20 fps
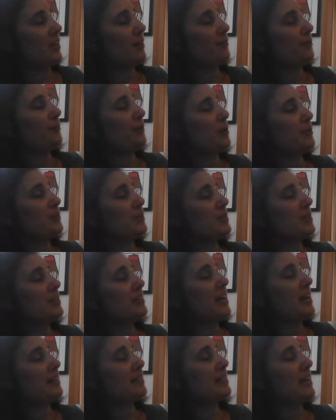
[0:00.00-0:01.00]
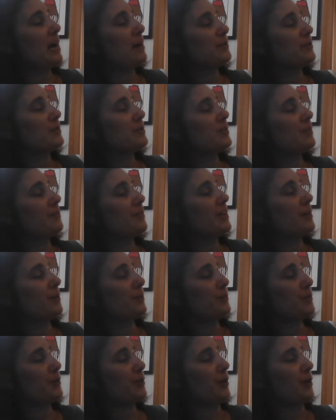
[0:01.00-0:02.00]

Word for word: It froze to death thousands of years